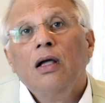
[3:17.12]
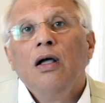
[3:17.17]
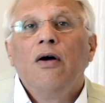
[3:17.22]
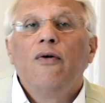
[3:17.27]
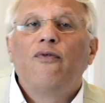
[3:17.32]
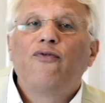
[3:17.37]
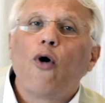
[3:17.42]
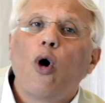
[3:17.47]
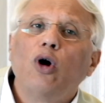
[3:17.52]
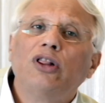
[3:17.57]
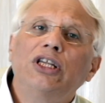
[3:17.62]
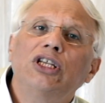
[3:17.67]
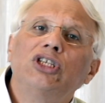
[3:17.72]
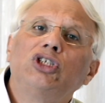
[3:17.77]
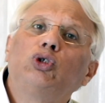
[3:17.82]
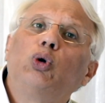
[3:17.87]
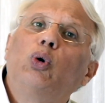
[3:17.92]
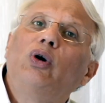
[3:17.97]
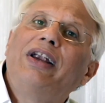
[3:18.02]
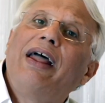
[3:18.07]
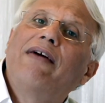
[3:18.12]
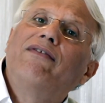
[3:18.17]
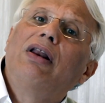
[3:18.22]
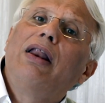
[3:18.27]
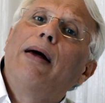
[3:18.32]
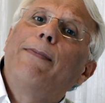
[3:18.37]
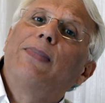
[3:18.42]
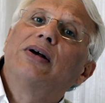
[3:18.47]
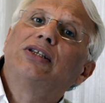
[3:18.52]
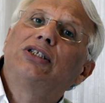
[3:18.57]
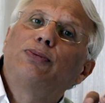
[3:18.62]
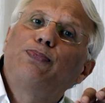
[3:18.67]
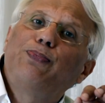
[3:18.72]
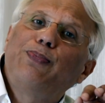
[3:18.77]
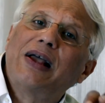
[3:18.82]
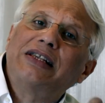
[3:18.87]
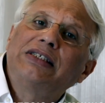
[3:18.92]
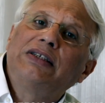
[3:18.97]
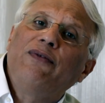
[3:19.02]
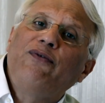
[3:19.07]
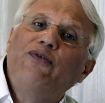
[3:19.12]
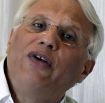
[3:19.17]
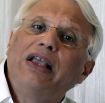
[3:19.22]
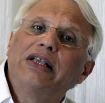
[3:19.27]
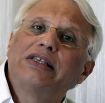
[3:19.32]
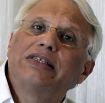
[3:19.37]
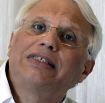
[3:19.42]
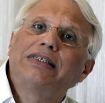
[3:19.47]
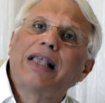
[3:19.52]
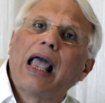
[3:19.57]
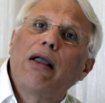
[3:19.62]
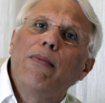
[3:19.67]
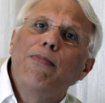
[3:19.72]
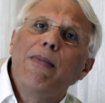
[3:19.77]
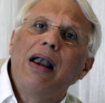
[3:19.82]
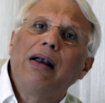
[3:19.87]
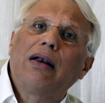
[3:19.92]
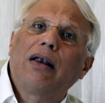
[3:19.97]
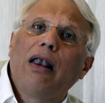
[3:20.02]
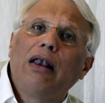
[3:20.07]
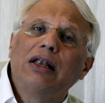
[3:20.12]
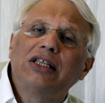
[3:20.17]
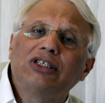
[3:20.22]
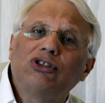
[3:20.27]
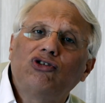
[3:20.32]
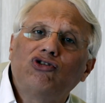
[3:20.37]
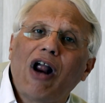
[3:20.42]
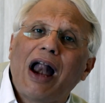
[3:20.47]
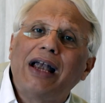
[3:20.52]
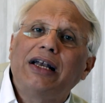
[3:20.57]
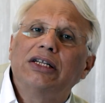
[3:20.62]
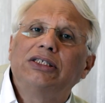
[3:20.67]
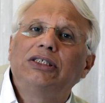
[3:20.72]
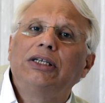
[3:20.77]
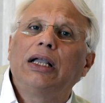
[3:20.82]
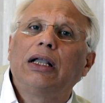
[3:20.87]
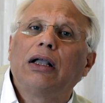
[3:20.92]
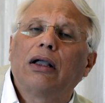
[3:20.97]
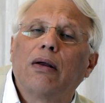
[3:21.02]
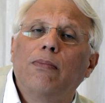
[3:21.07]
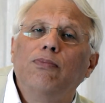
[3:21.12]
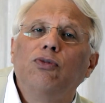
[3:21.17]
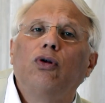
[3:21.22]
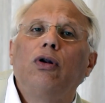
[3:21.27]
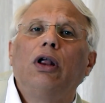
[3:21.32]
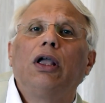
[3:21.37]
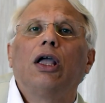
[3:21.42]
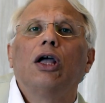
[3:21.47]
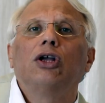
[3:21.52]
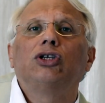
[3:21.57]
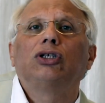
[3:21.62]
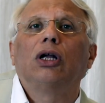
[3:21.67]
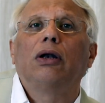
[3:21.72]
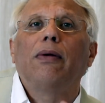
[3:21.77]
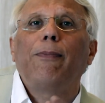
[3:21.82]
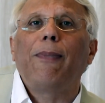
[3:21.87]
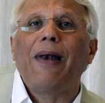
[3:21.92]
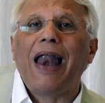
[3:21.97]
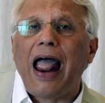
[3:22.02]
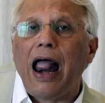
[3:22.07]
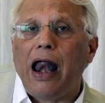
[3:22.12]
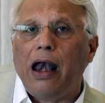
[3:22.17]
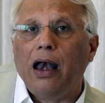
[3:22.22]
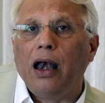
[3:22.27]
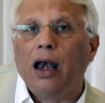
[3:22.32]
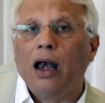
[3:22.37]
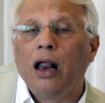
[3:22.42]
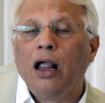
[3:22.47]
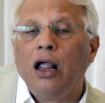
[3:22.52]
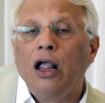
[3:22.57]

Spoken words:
4th is to develop a specific segmental strategic communication plan.